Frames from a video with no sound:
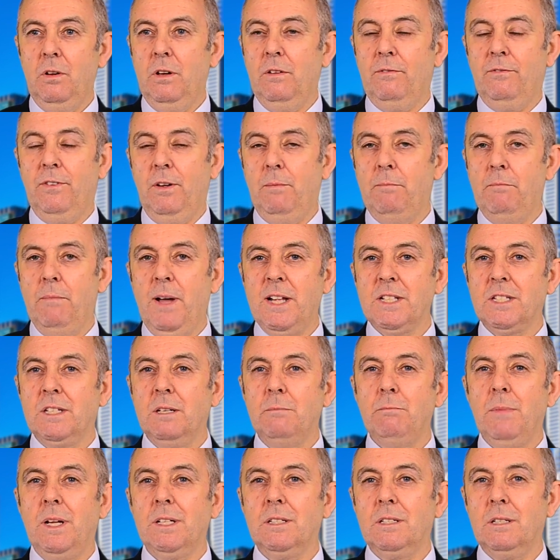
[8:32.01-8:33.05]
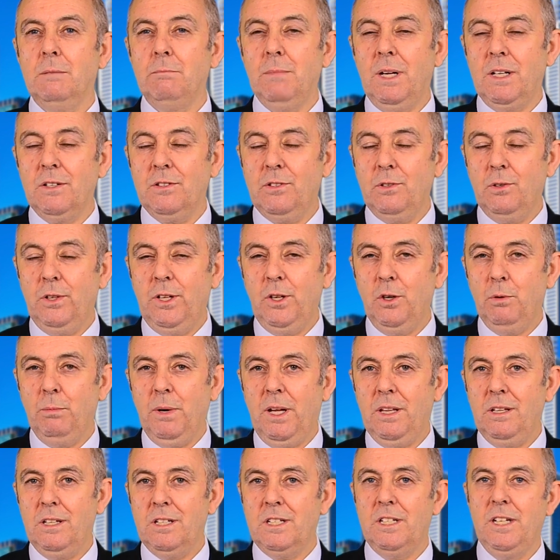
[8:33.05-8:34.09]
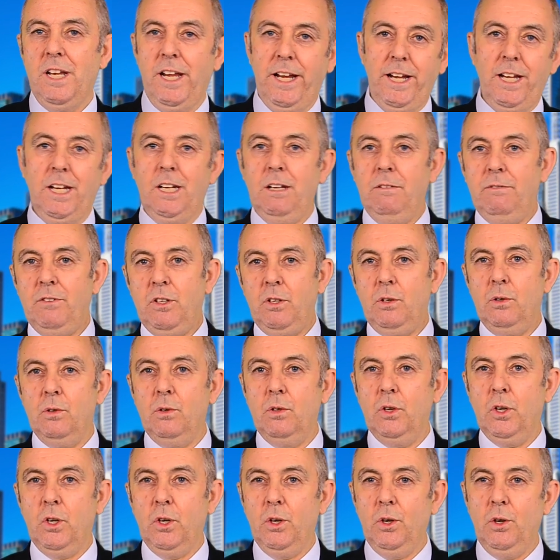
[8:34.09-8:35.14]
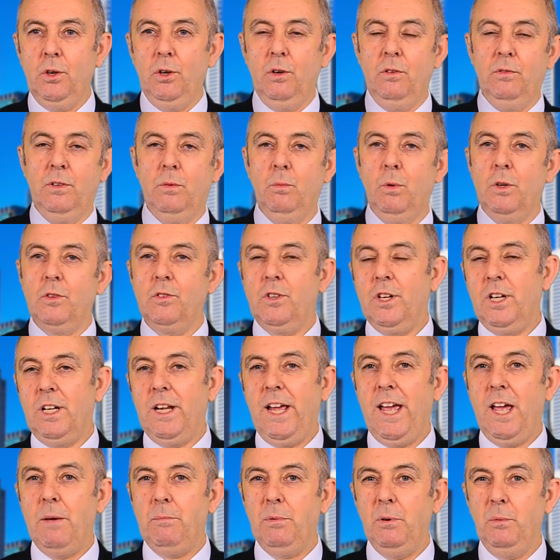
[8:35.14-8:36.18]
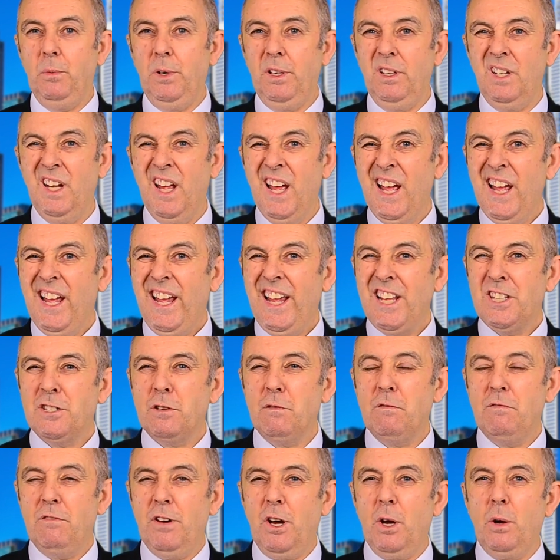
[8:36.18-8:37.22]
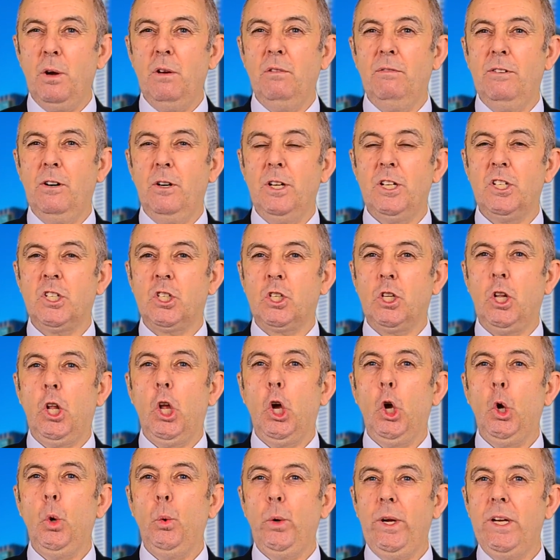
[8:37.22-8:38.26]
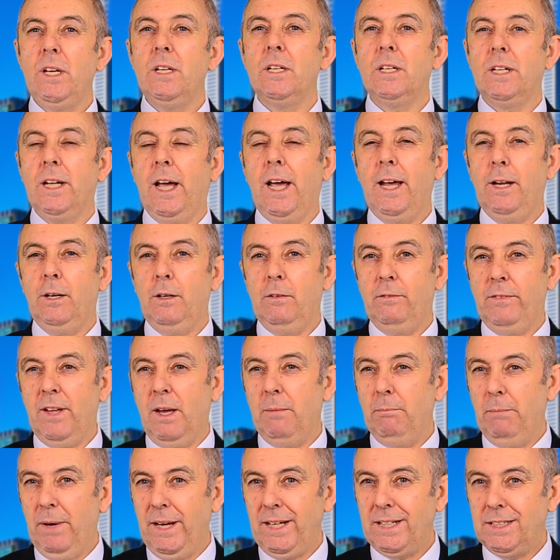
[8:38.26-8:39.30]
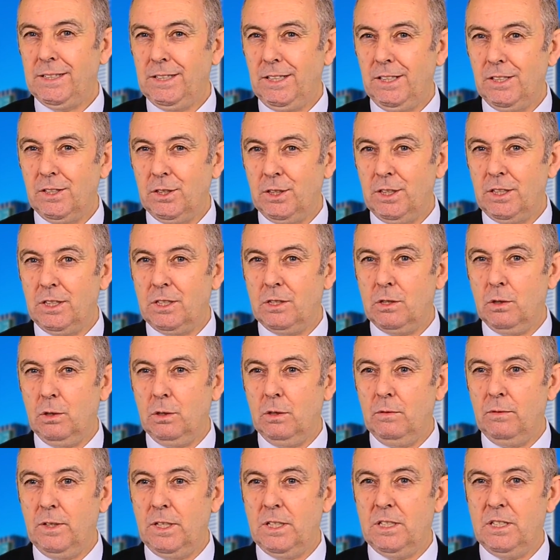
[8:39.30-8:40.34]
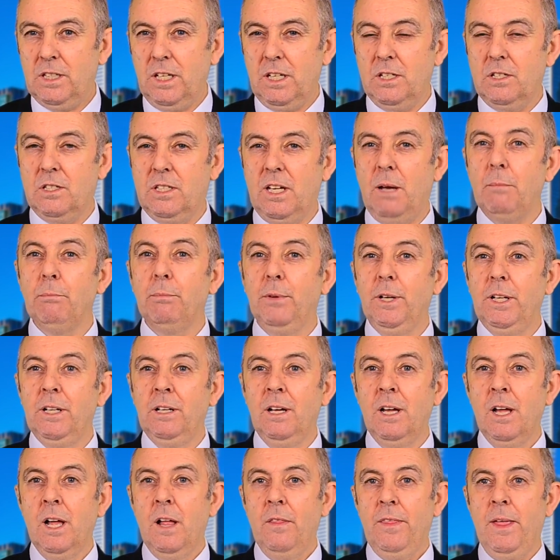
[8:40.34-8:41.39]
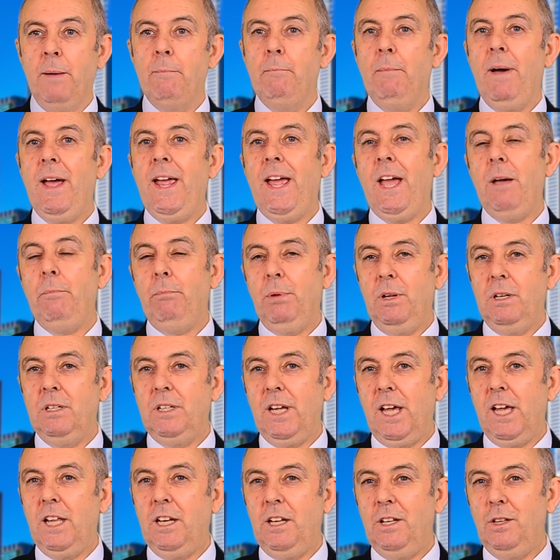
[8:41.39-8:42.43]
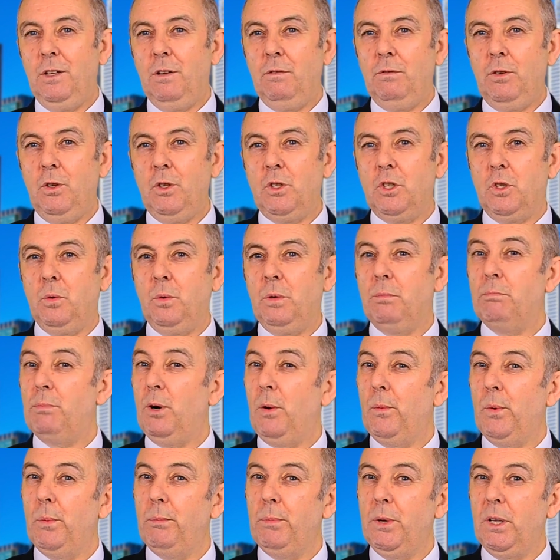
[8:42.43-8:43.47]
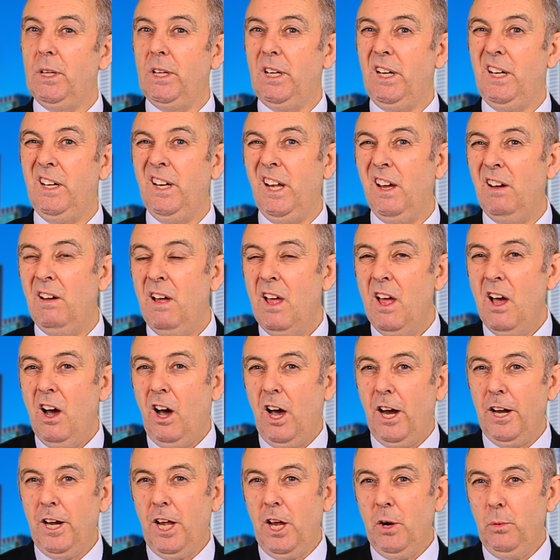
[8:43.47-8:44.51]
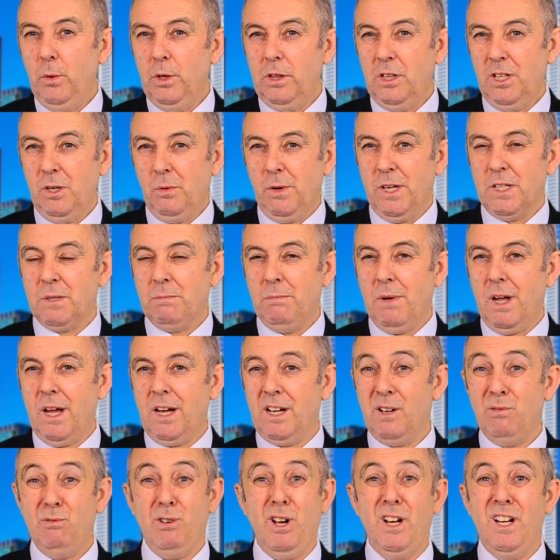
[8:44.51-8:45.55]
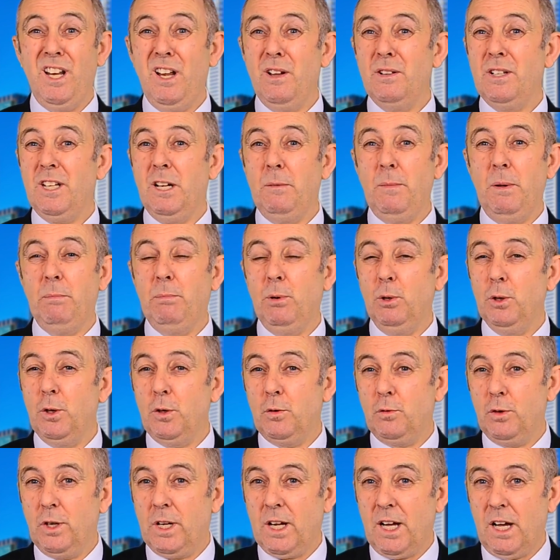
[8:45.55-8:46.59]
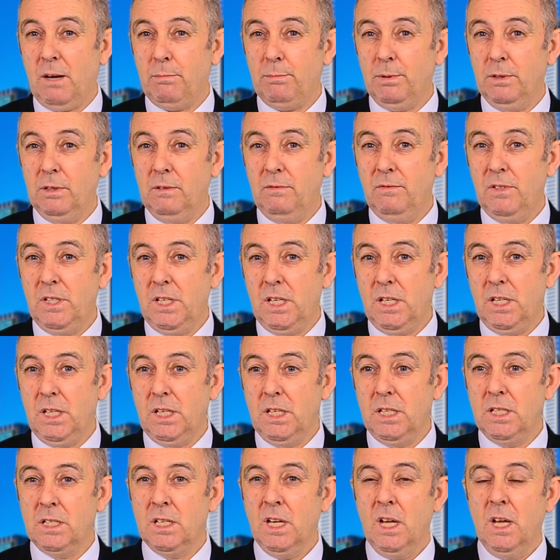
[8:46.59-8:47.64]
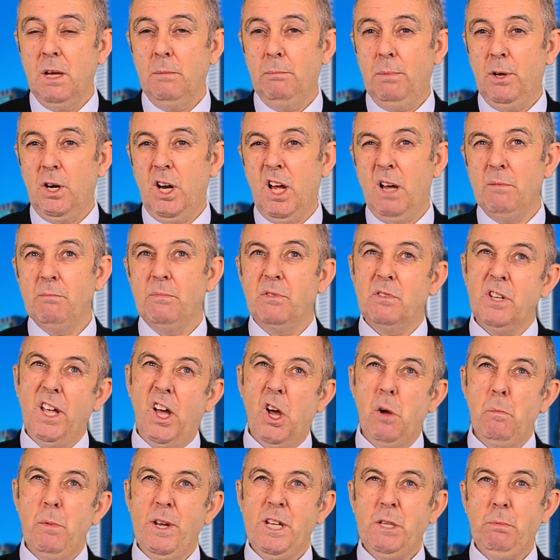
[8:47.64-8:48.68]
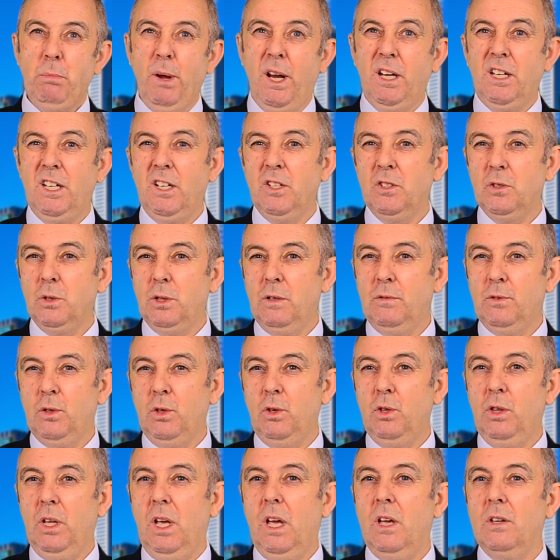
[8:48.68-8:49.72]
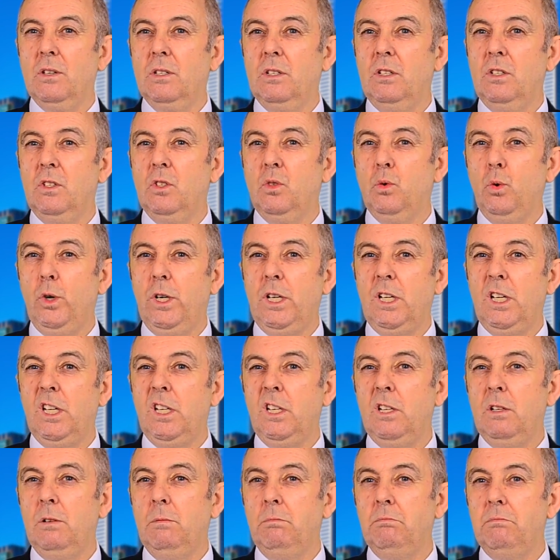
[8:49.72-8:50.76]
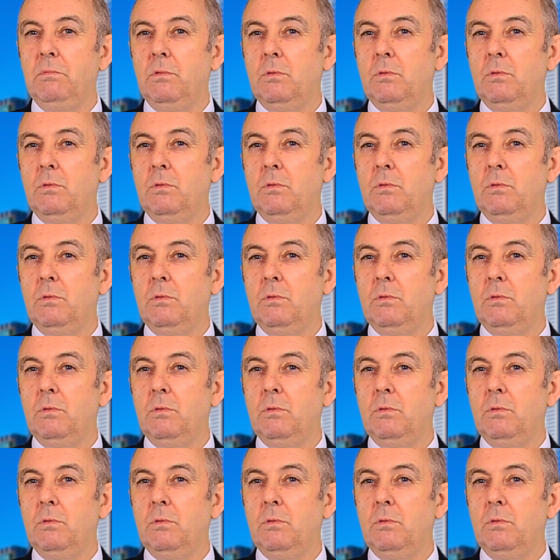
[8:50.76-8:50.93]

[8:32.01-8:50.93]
for months and months and months you'll hear about this negative yield curve and what's going to happen with it. It's a very, very slow indicator, if that makes sense. It says something that may happen down in the future with probability. Now, I know with the US market right now it's going to be bullish for a couple of years, but I'm expecting sort of 2022